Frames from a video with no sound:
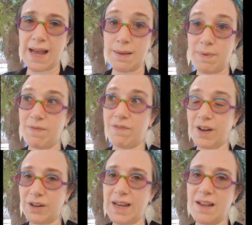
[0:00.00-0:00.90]
I had been
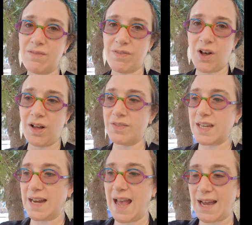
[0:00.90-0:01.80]
very involved
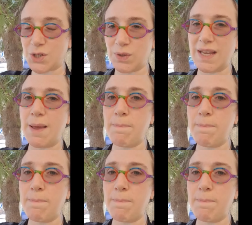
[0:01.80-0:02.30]
in actually